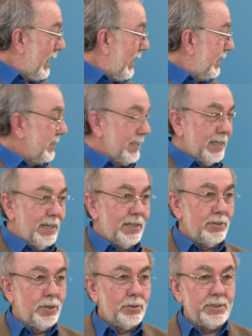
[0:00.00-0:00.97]
as
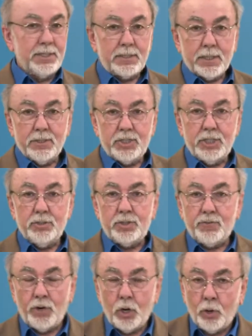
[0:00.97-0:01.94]
this
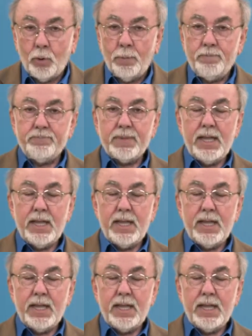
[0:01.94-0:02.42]
continuous flow.